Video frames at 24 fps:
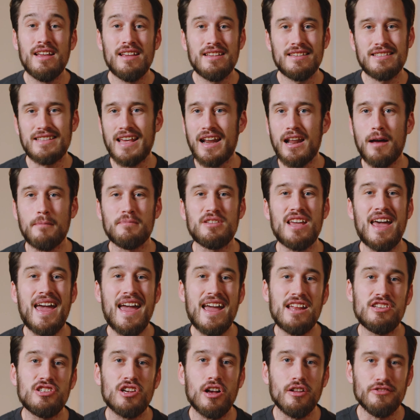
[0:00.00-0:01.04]
set up to
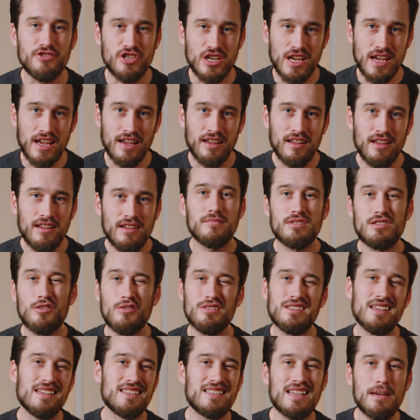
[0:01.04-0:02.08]
HLG. So
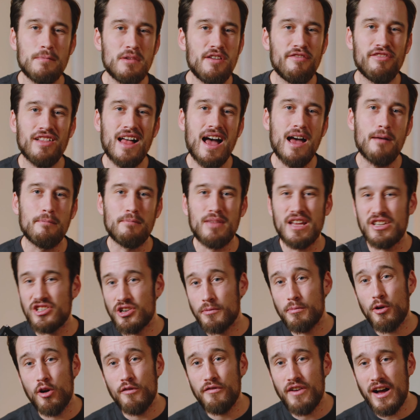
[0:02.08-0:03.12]
it's a semi-flat picture
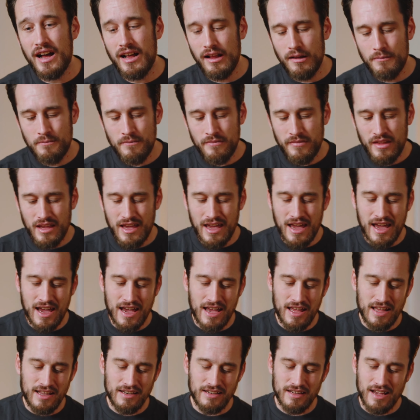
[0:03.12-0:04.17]
profile,
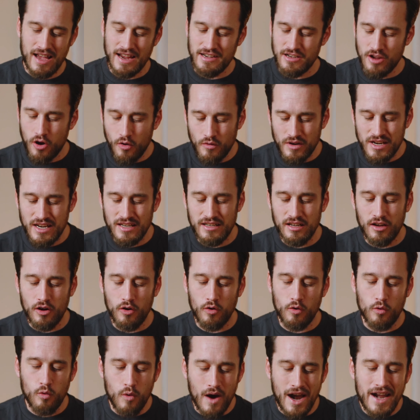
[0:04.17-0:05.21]
and I don't need to go
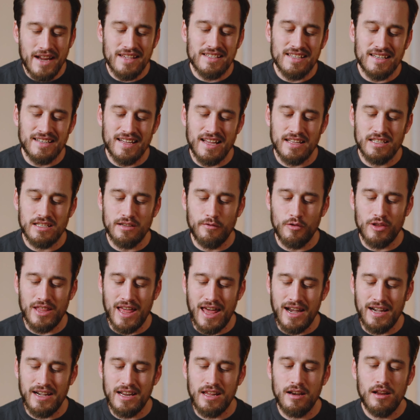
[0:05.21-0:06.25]
quite as intensive with
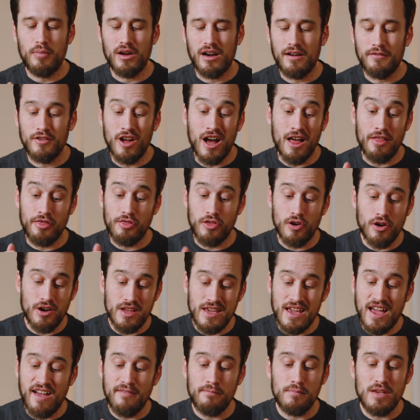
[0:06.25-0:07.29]
editing, but I've got 30
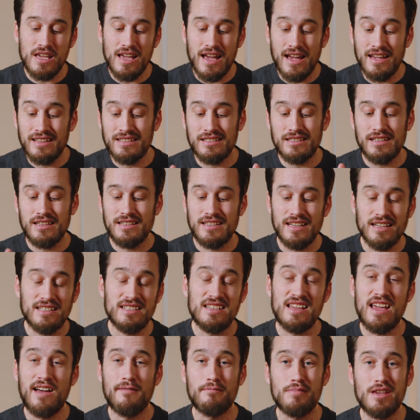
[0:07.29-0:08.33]
FPS,
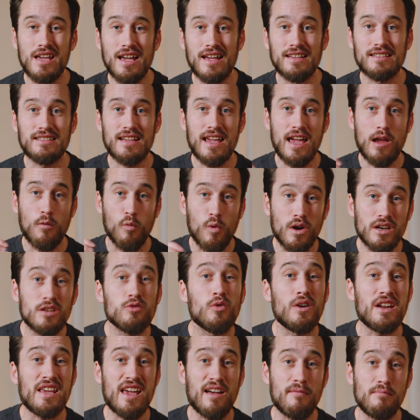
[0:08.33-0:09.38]
60 FPS, and
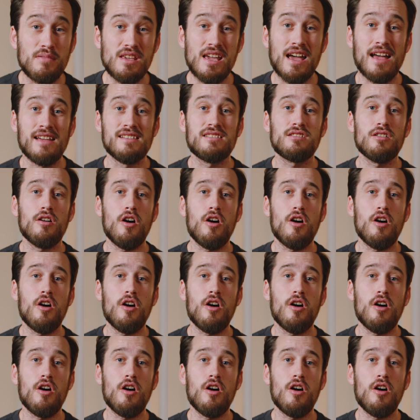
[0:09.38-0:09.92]
120 FPS